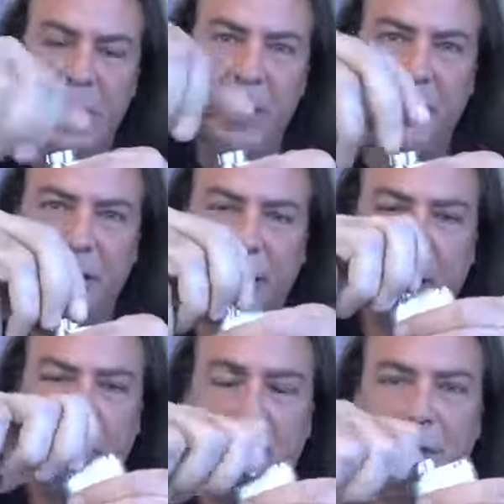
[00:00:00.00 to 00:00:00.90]
and there's a
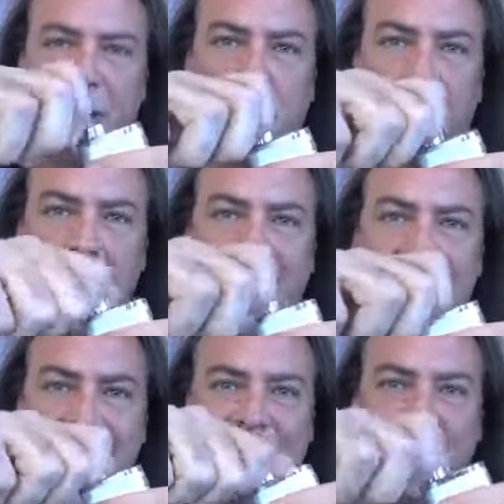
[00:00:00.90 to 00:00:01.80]
little bit of a spring
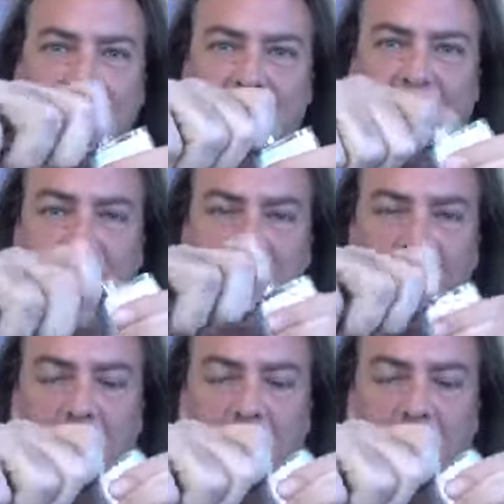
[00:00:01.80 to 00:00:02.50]
action you can feel